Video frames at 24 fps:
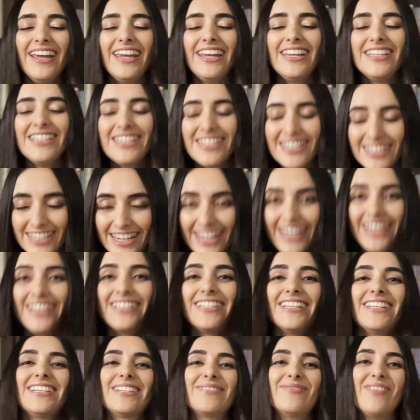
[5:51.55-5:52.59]
In
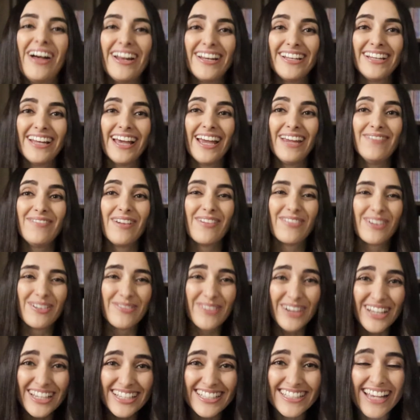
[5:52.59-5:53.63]
Jesus' Jesus' mighty name.
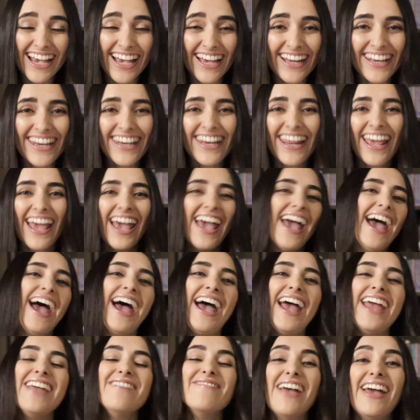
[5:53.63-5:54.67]
Everybody said,
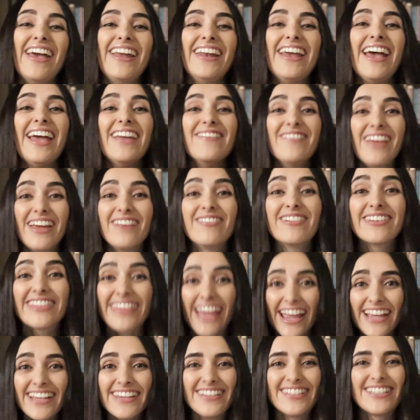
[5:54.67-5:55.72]
Amen. Amen. Well,
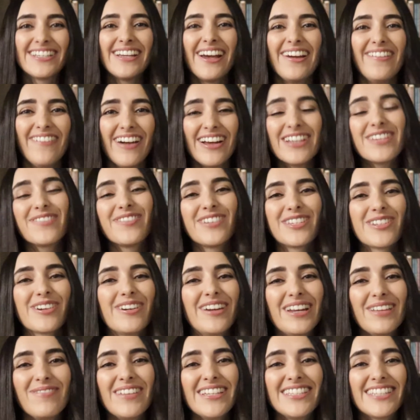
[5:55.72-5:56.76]
thank you so much for
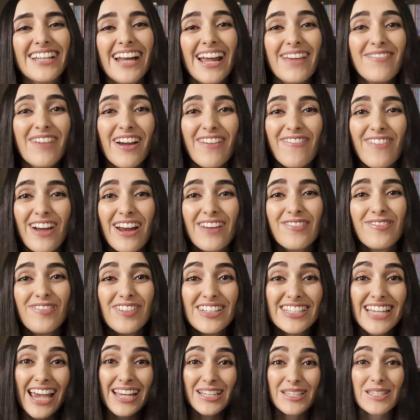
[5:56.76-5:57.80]
joining me today, my friend,
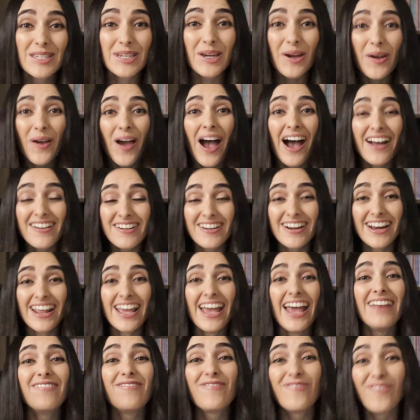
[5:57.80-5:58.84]
for day
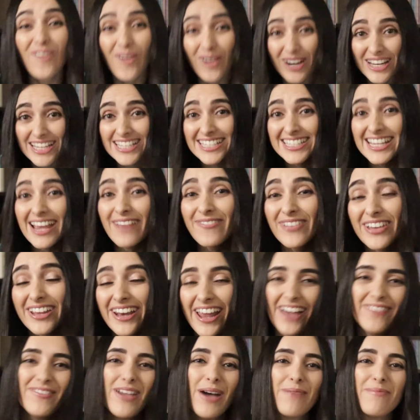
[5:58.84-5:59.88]
247
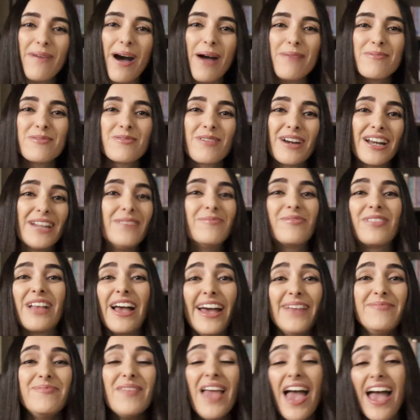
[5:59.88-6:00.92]
of our Bible reading
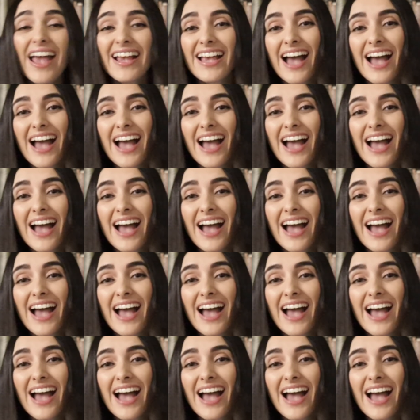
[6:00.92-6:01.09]
plan.